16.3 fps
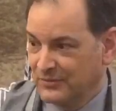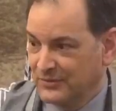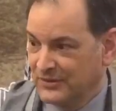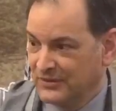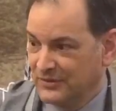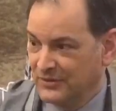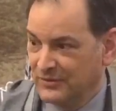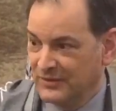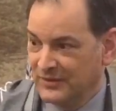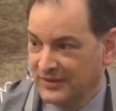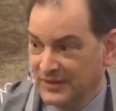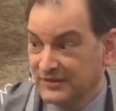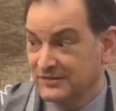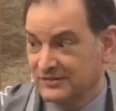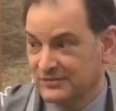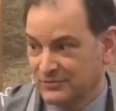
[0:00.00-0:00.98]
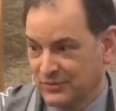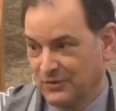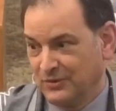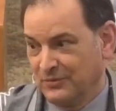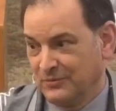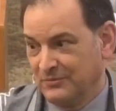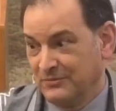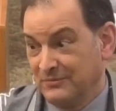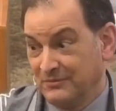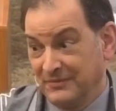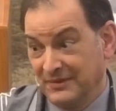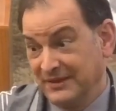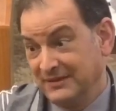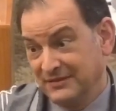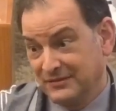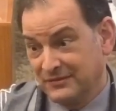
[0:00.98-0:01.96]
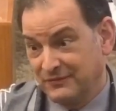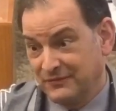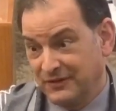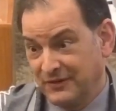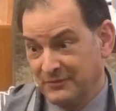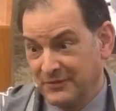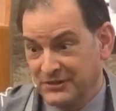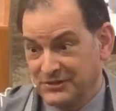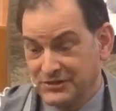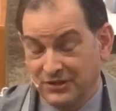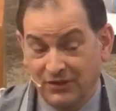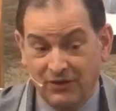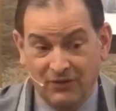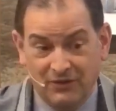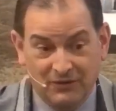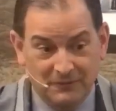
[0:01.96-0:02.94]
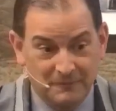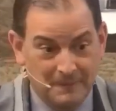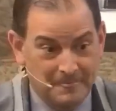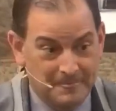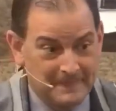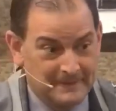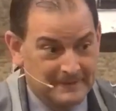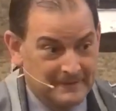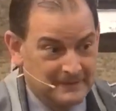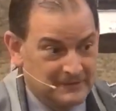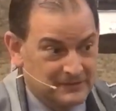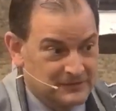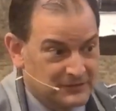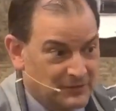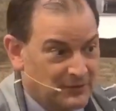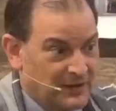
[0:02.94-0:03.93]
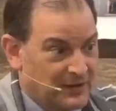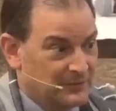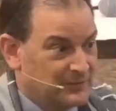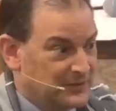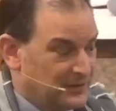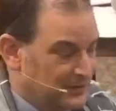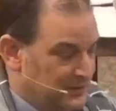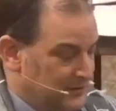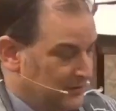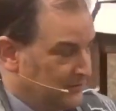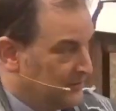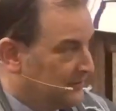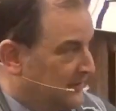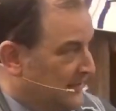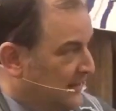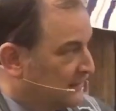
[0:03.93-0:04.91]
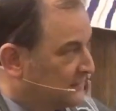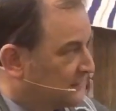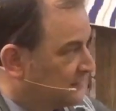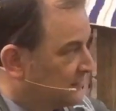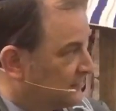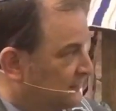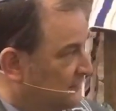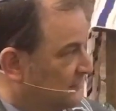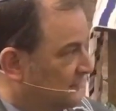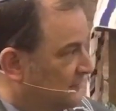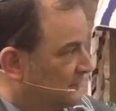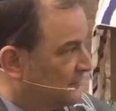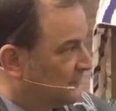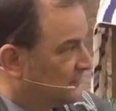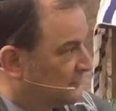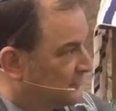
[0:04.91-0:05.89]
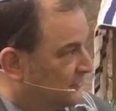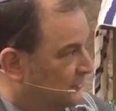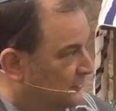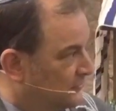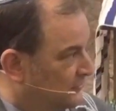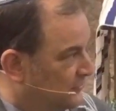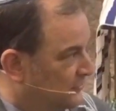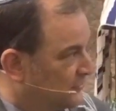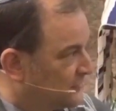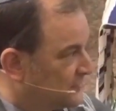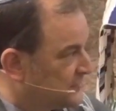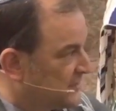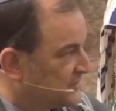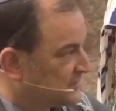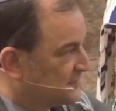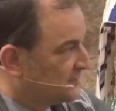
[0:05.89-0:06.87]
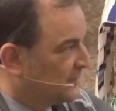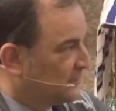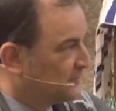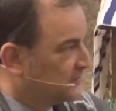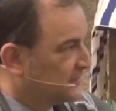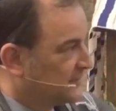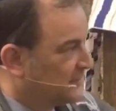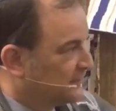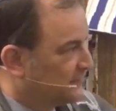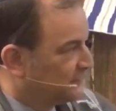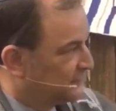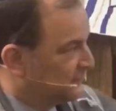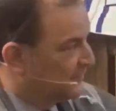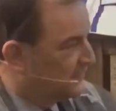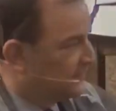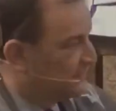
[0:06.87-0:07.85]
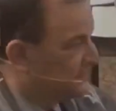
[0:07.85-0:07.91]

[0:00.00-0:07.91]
what we do in this room means very much at all. So I would argue that that's the two, two suggestions I would give.